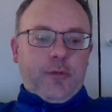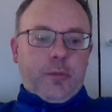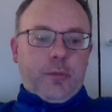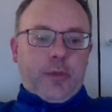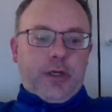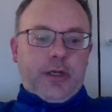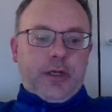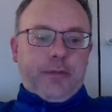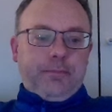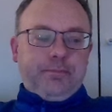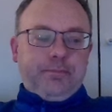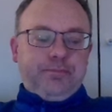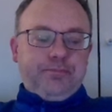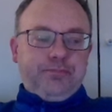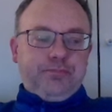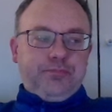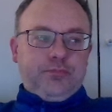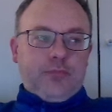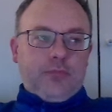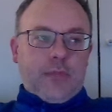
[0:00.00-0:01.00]
but
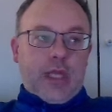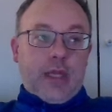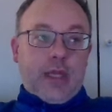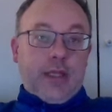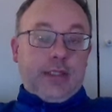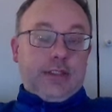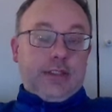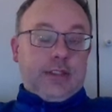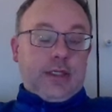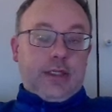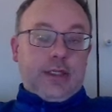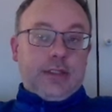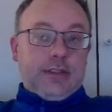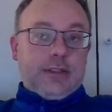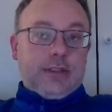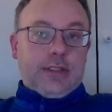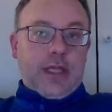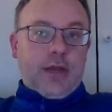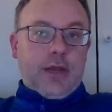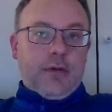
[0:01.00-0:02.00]
it is kind of
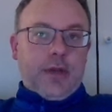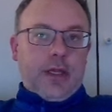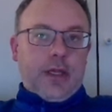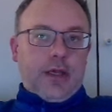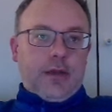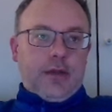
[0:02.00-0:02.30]
scary now.